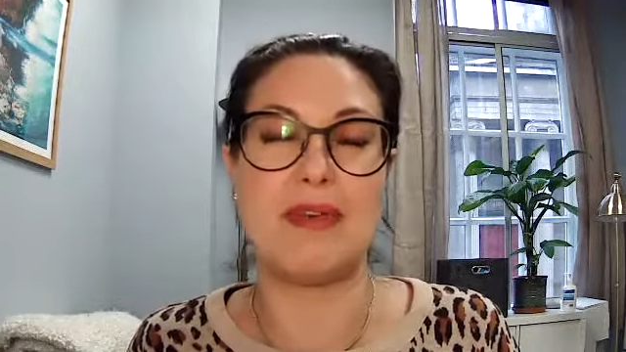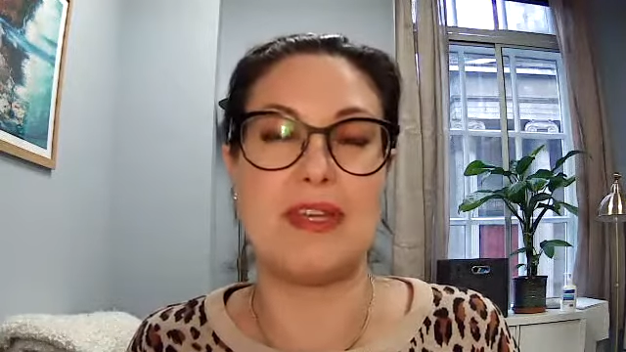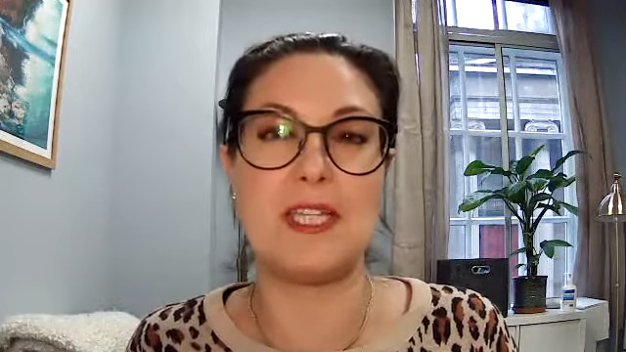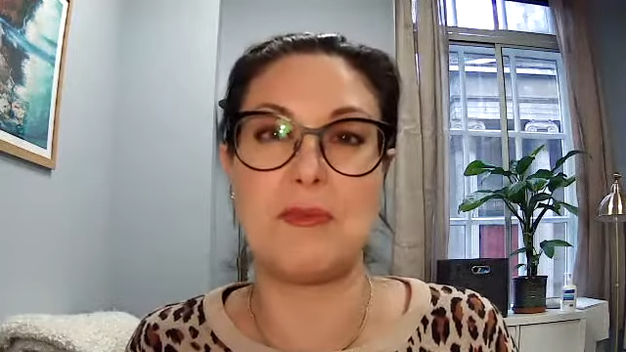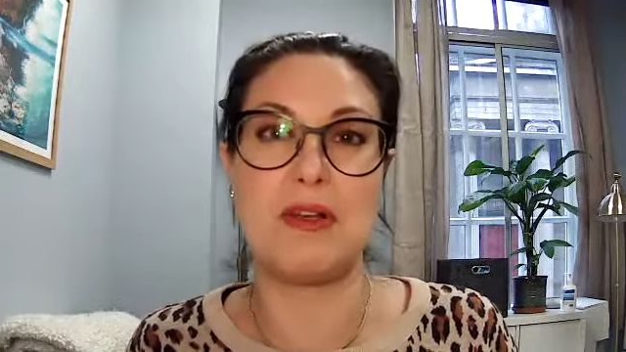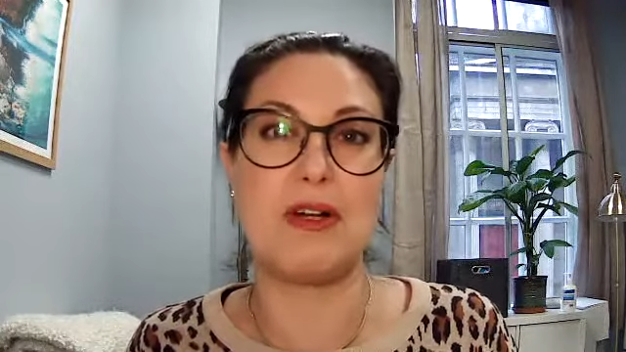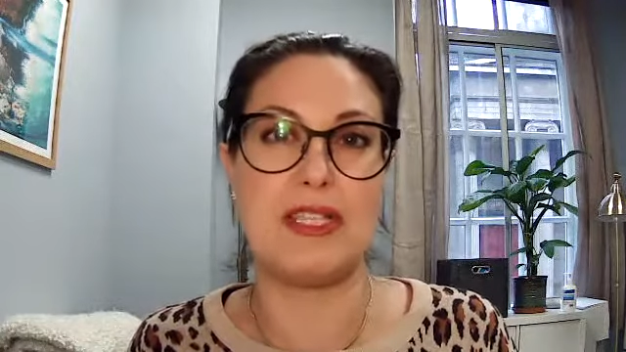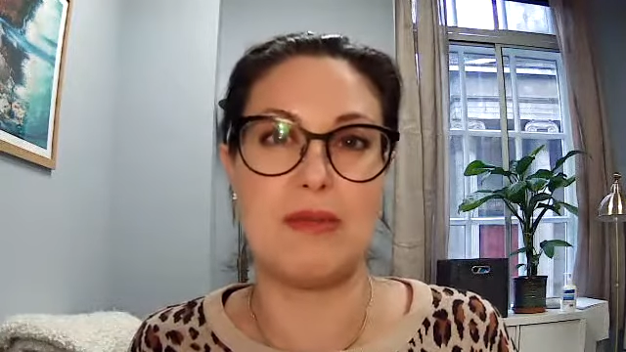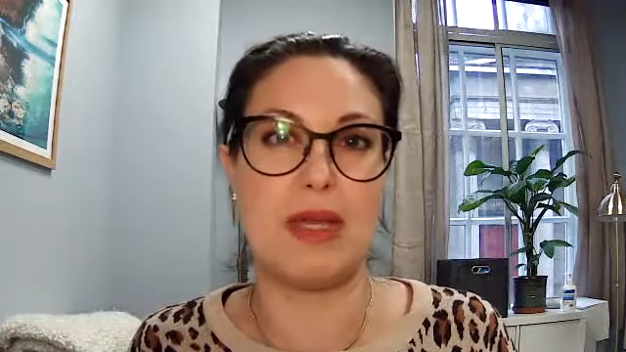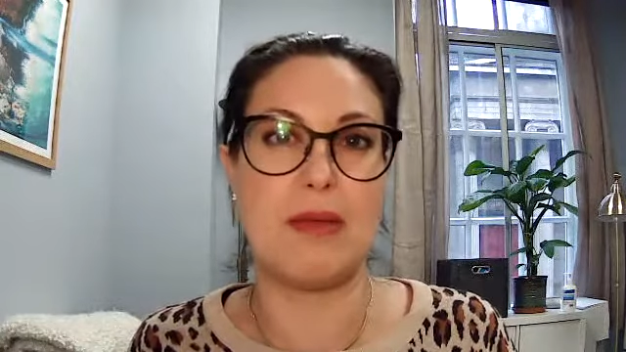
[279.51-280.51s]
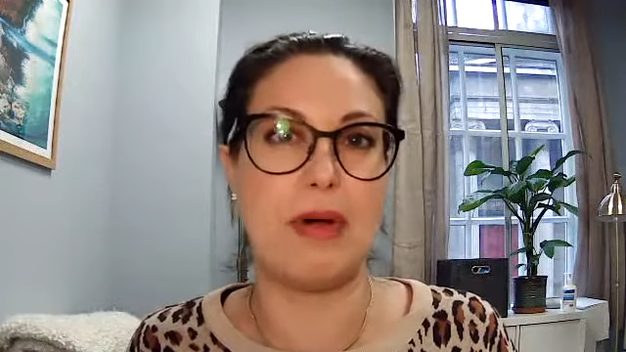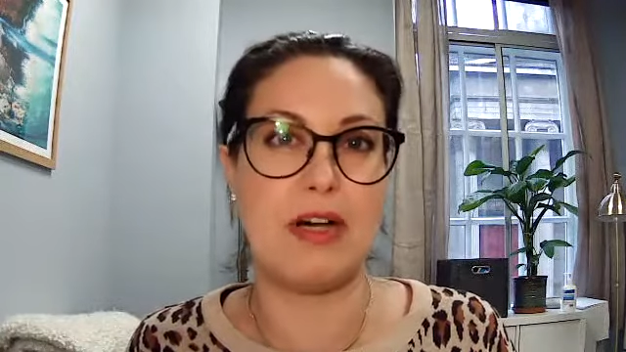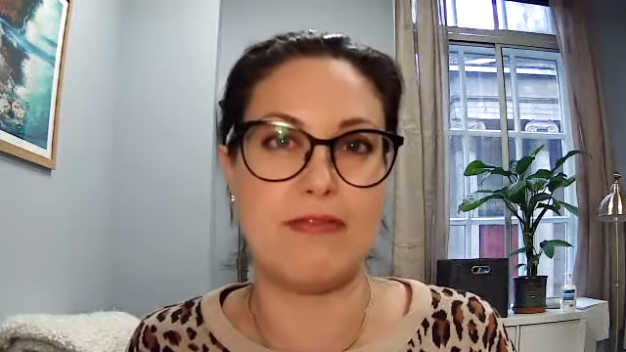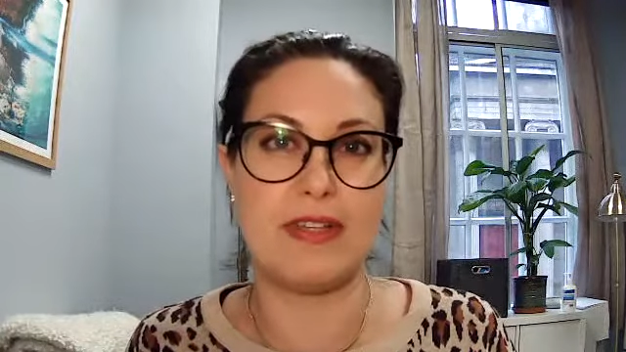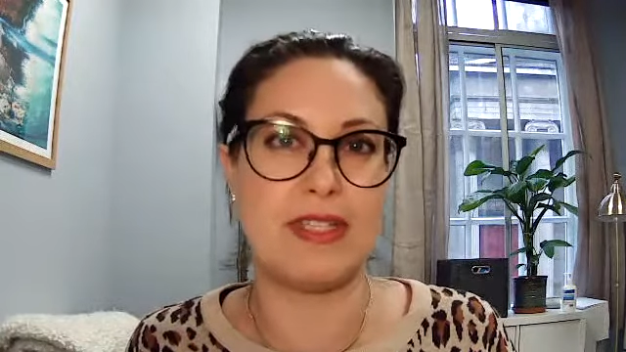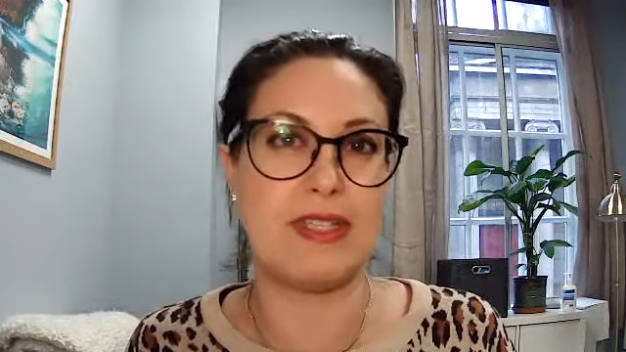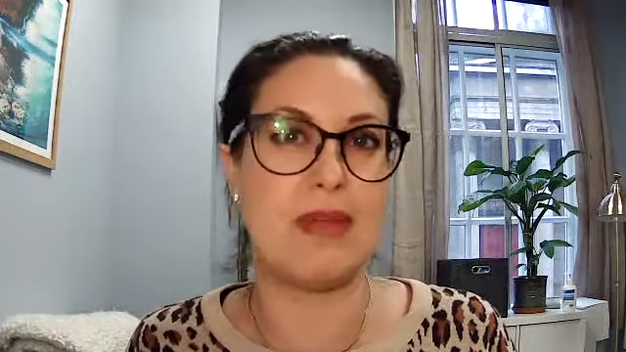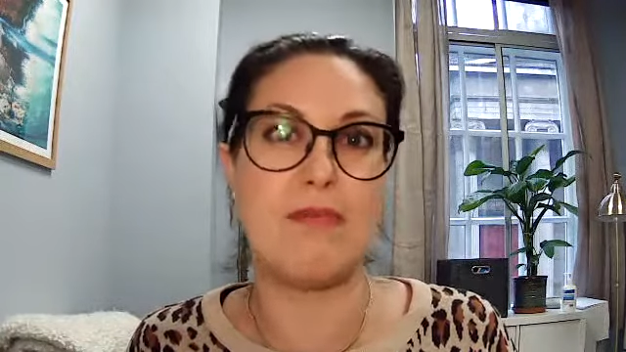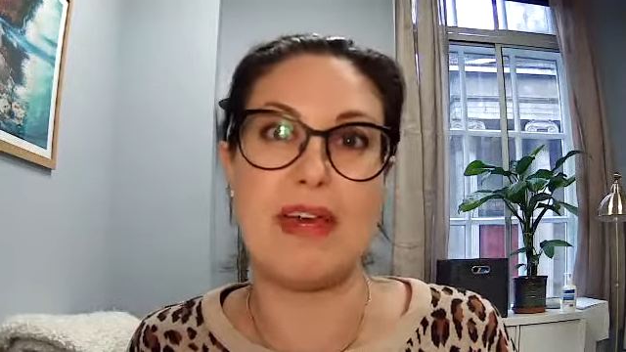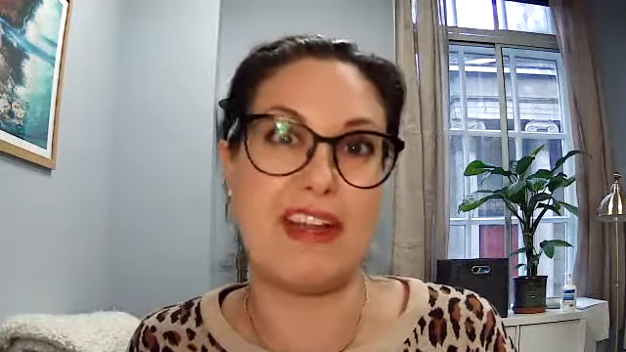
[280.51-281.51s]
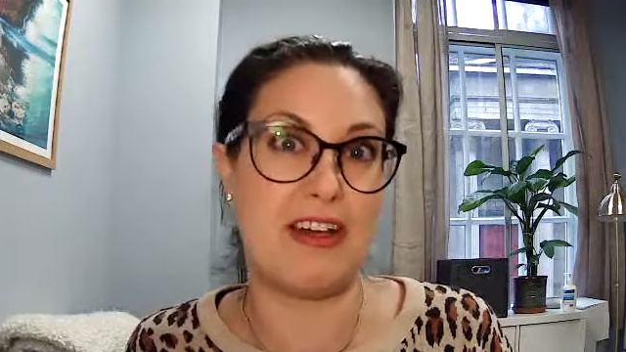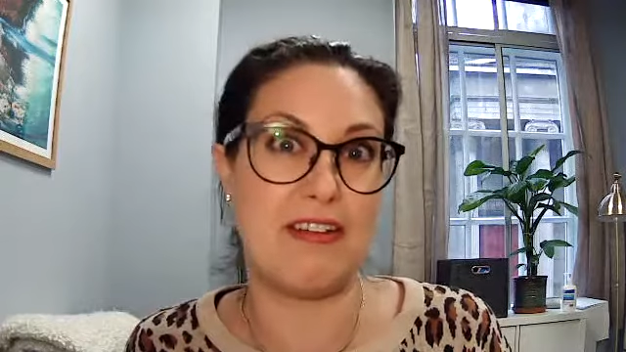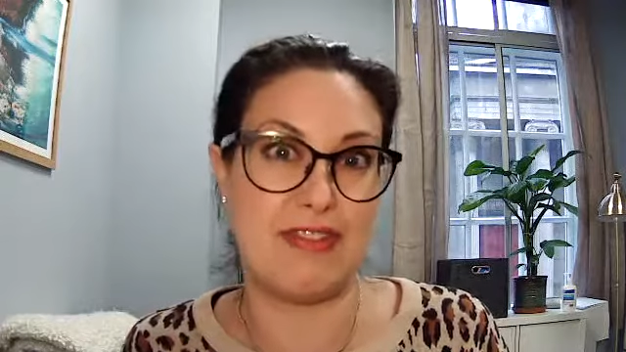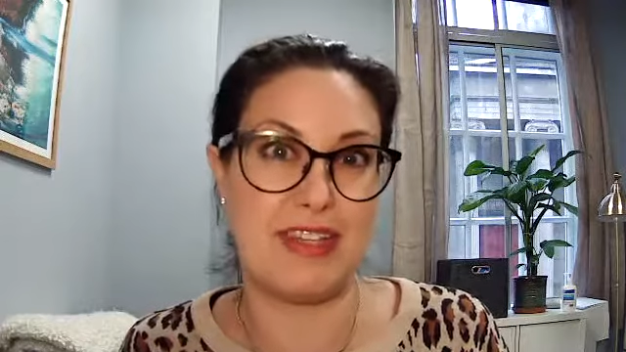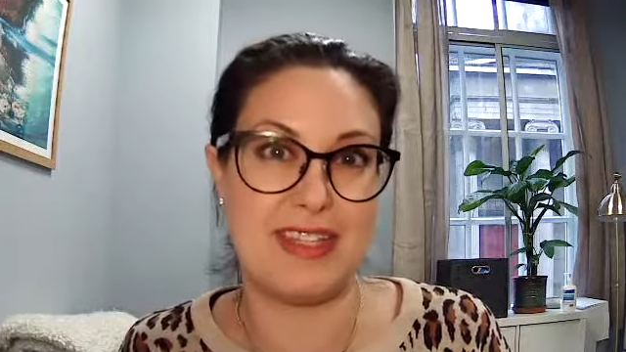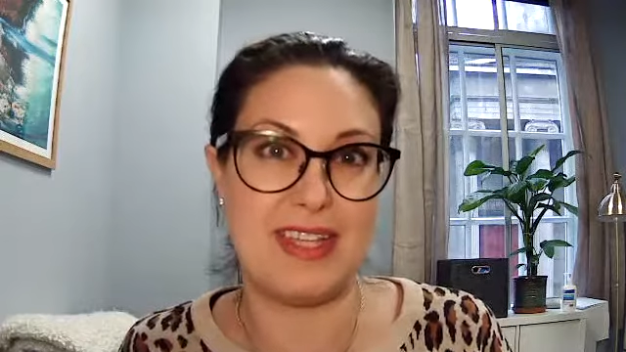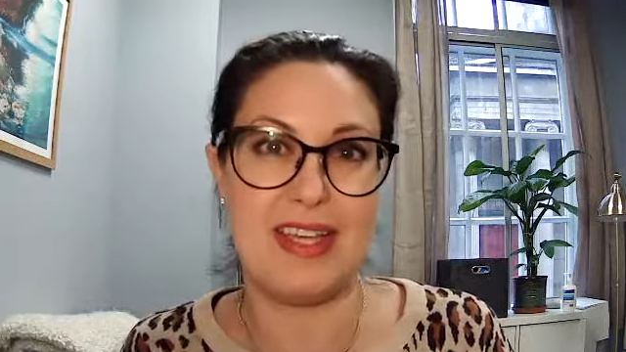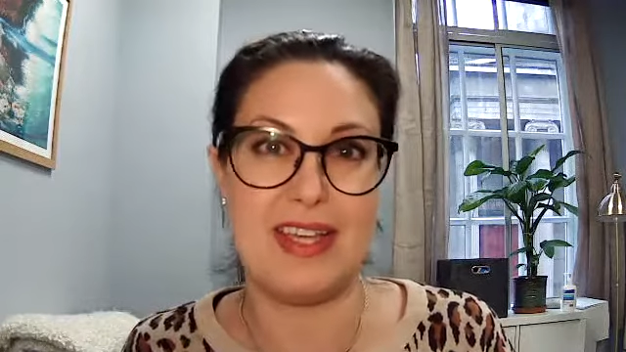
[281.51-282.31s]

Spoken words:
My husband calls it my boffice, my bed office.